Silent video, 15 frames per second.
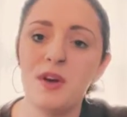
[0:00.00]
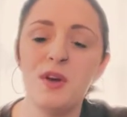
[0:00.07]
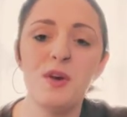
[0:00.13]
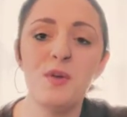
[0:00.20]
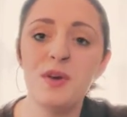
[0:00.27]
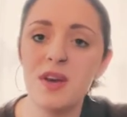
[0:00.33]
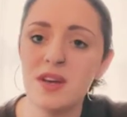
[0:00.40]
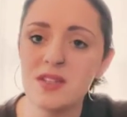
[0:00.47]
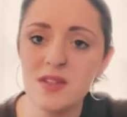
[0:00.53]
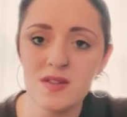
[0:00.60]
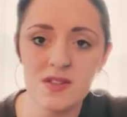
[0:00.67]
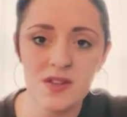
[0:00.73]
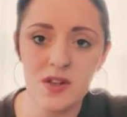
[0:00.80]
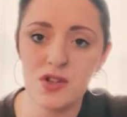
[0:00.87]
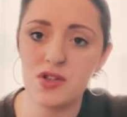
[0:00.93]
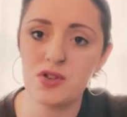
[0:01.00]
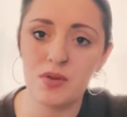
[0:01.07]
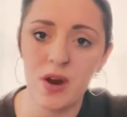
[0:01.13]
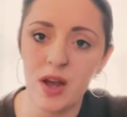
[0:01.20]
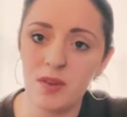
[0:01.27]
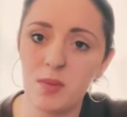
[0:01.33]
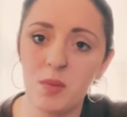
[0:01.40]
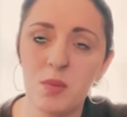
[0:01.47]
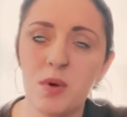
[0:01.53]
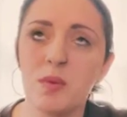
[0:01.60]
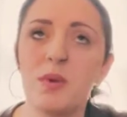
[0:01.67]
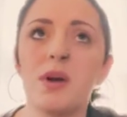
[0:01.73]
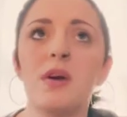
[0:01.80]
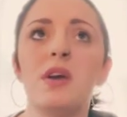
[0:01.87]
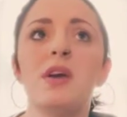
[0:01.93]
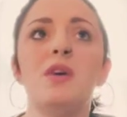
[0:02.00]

who gives us the strength when we're weary,